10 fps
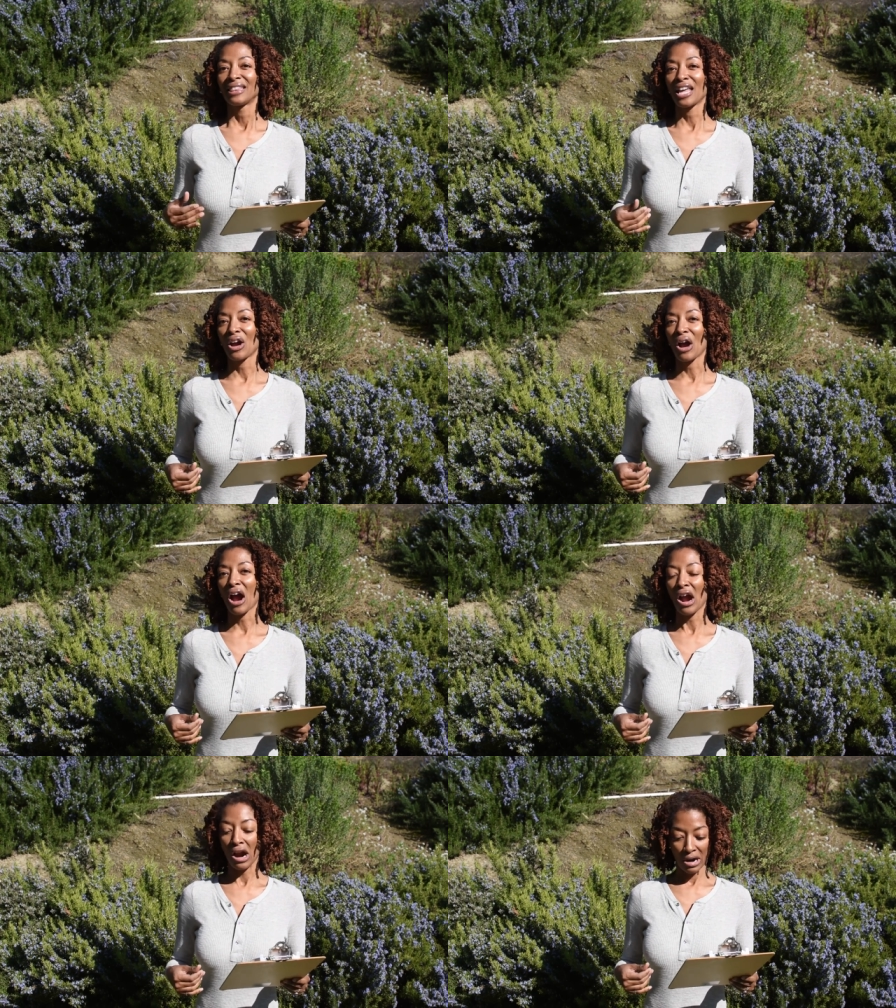There
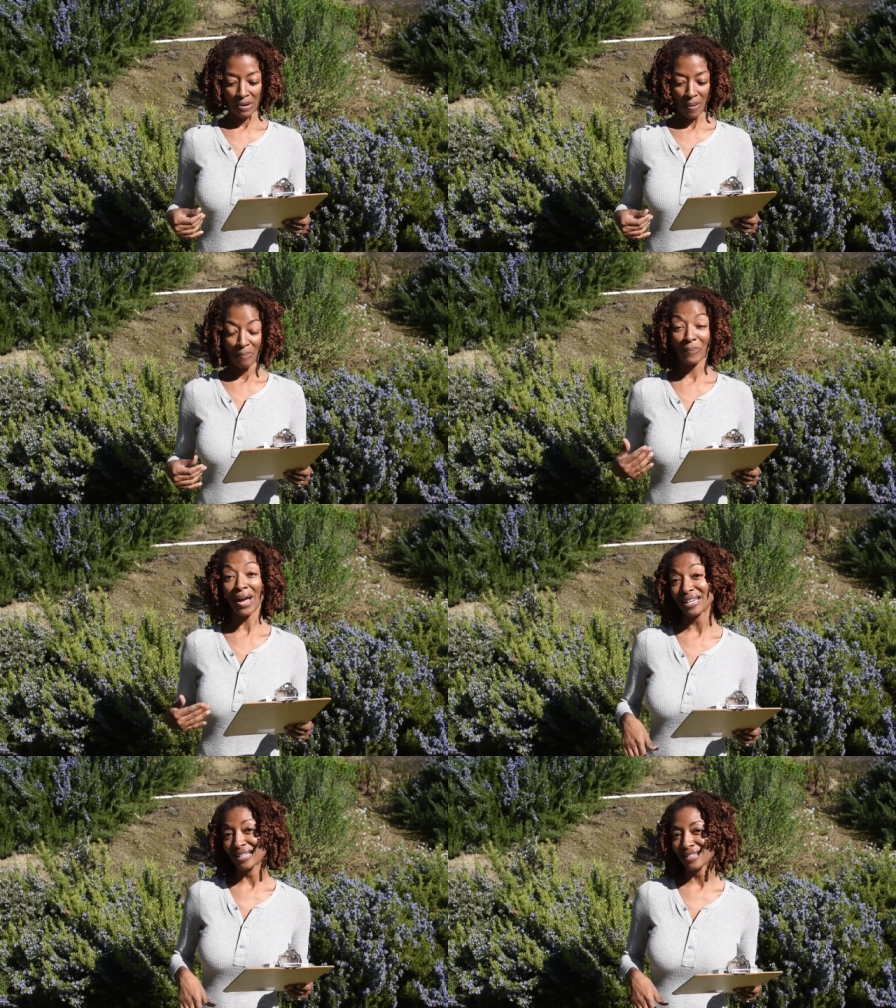are
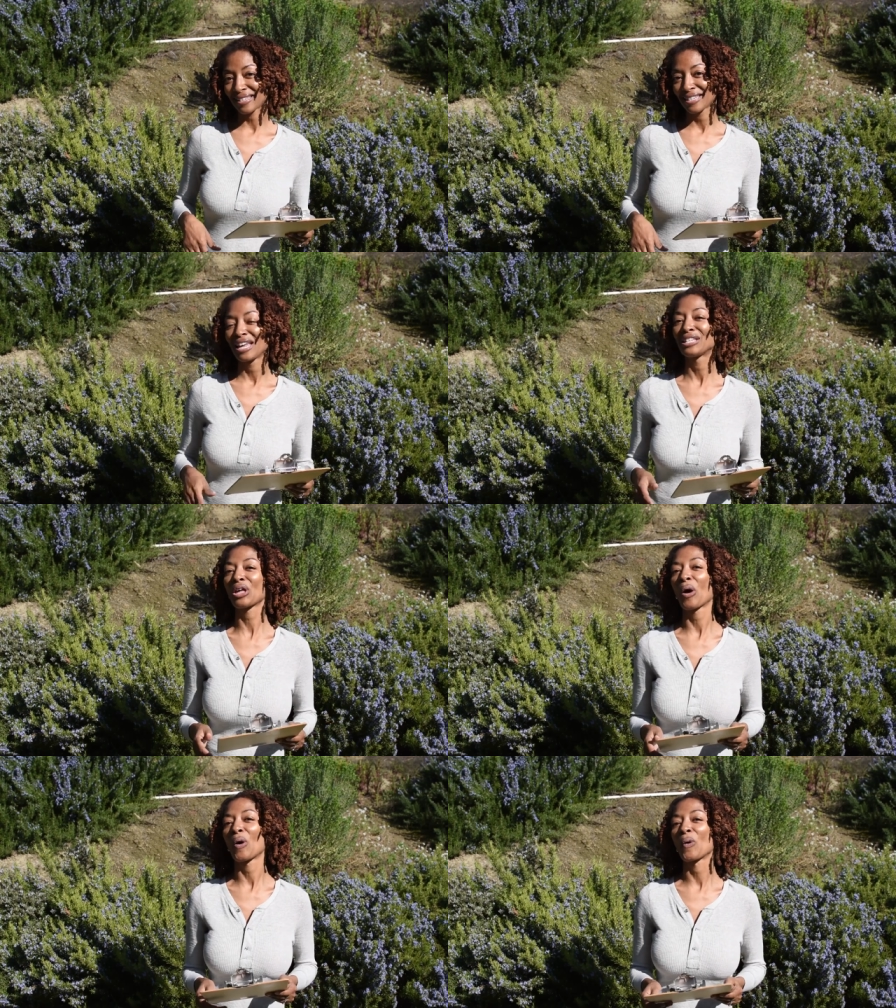buttons.
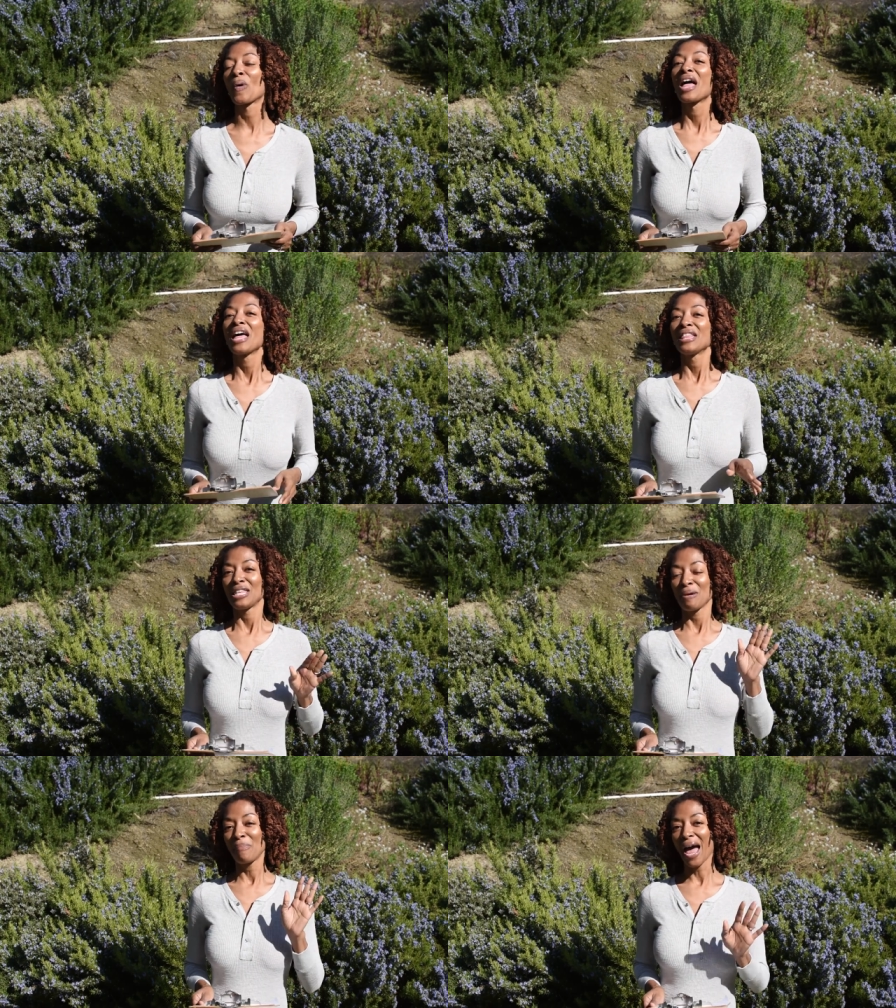So
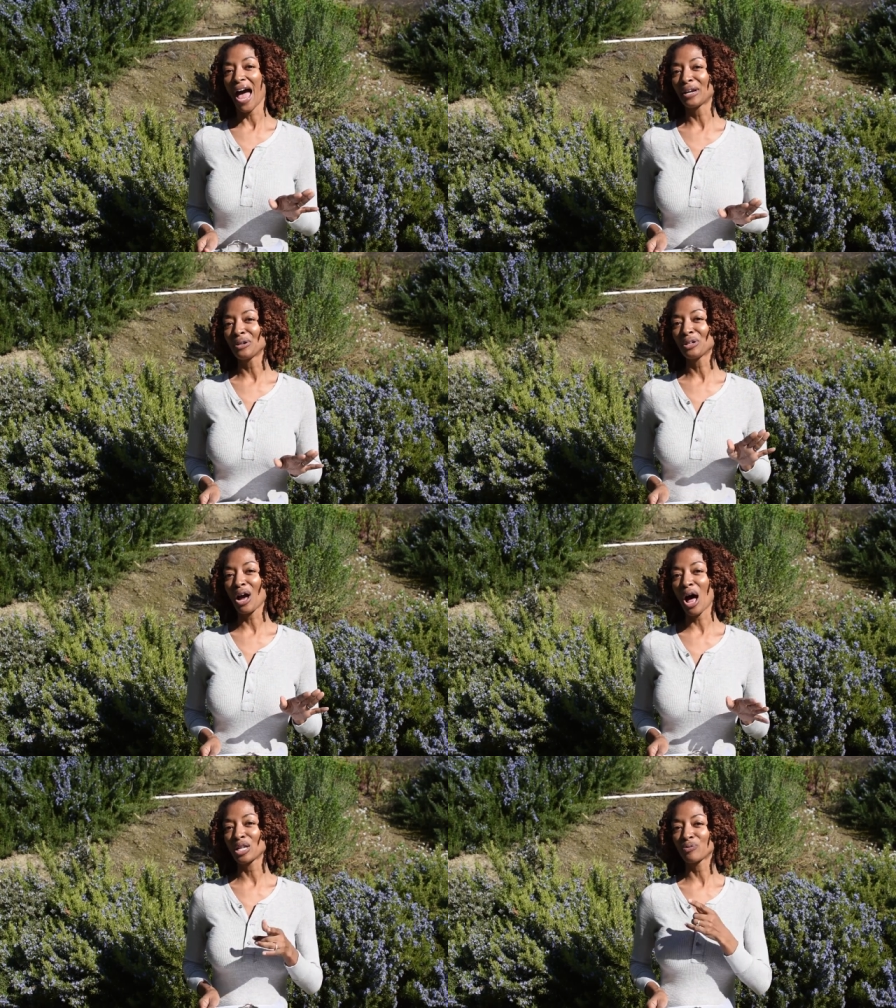the pattern
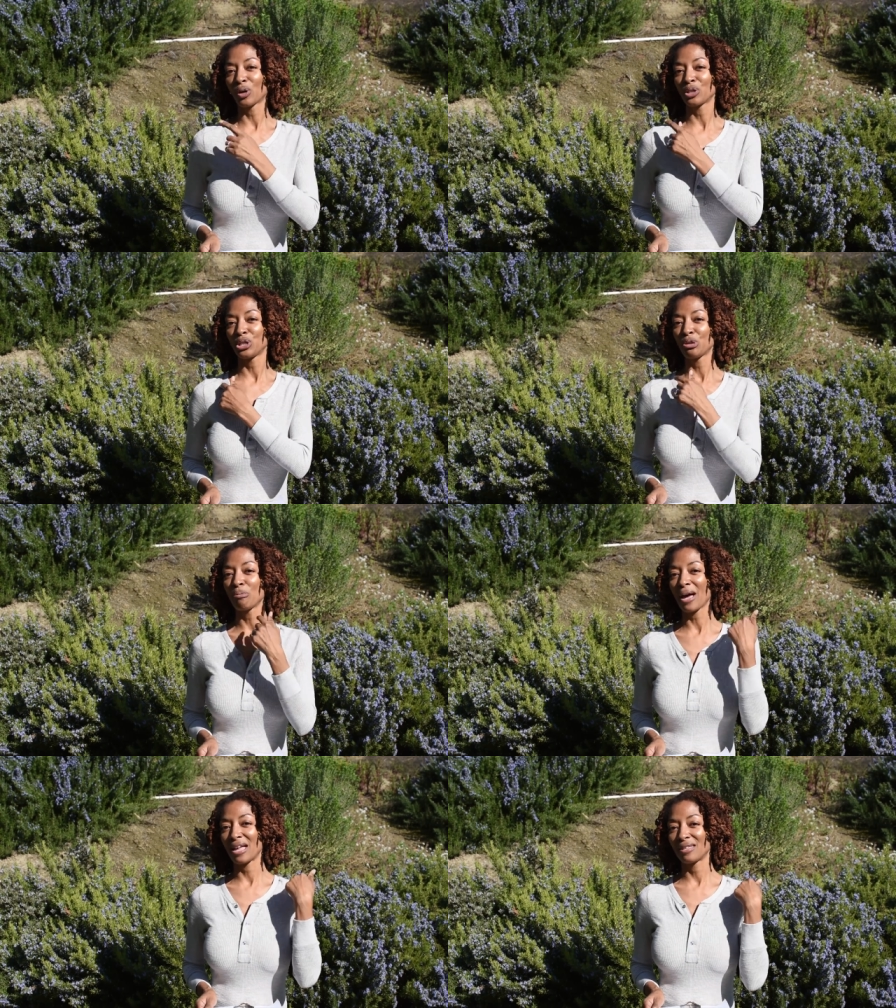calls for two
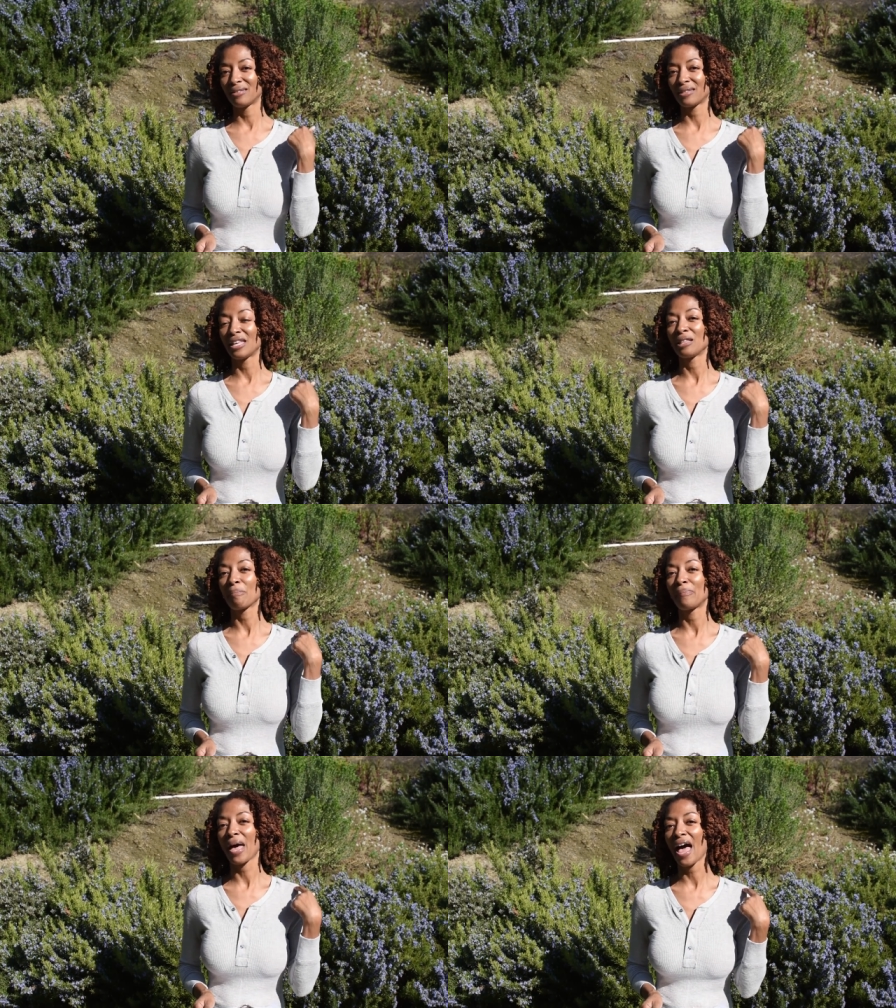buttons in the
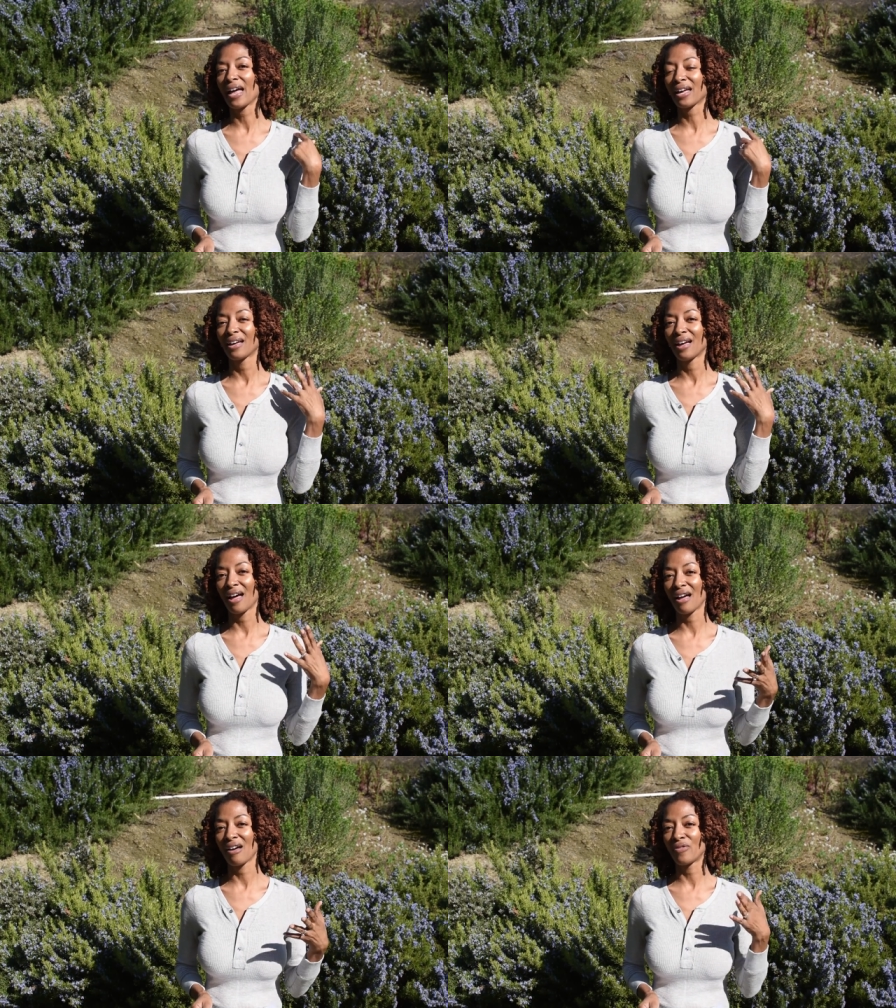back
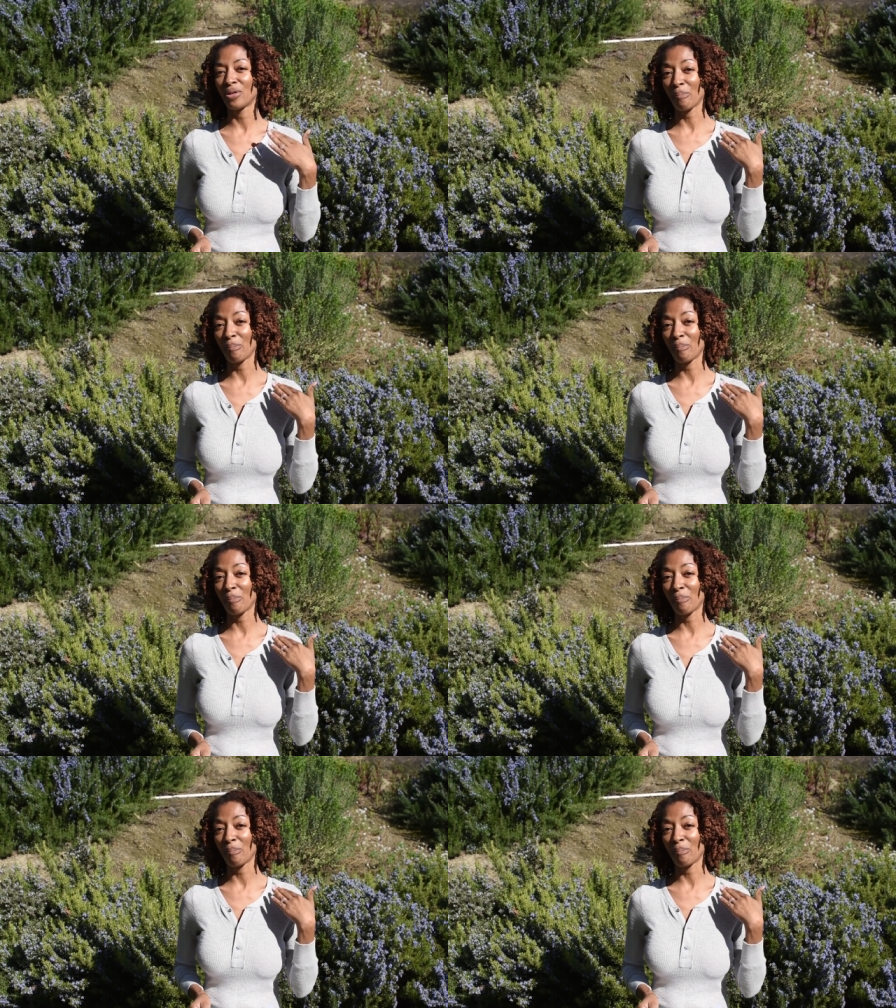of the